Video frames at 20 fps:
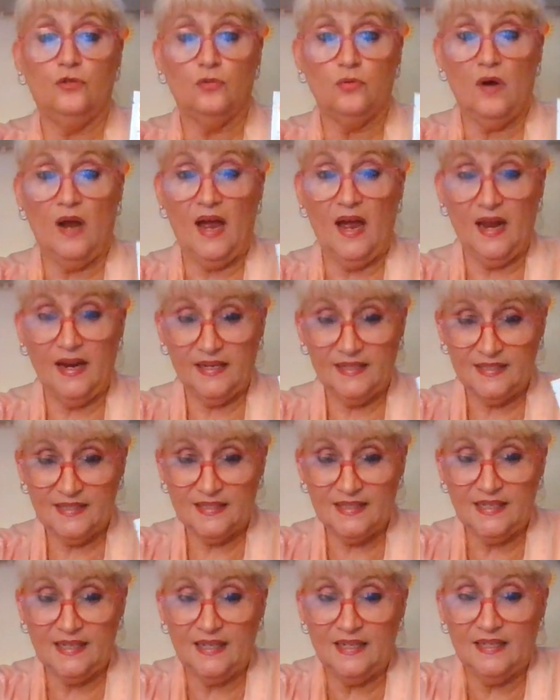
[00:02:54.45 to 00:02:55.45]
Dry
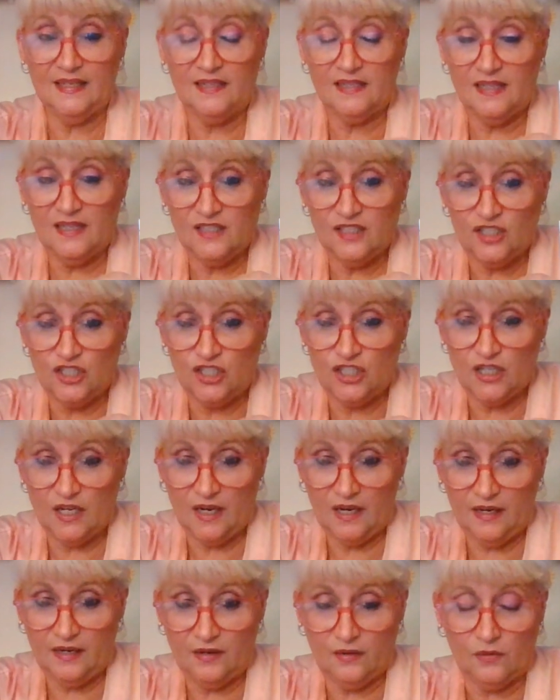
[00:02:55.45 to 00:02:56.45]
Skin
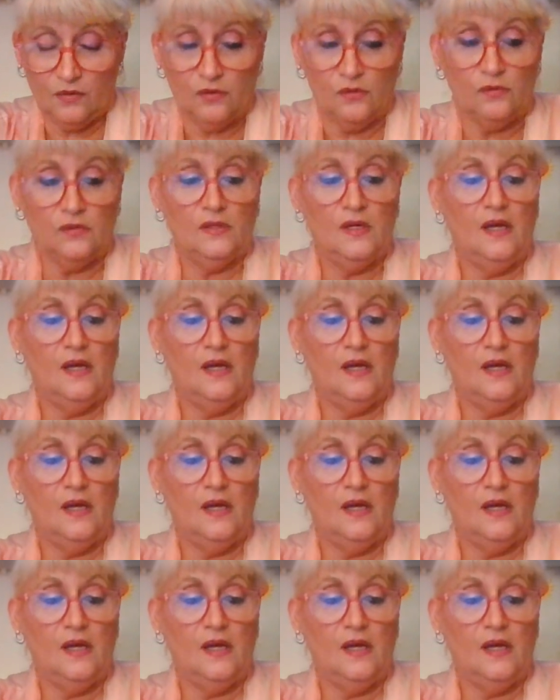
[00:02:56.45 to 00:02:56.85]
Gel.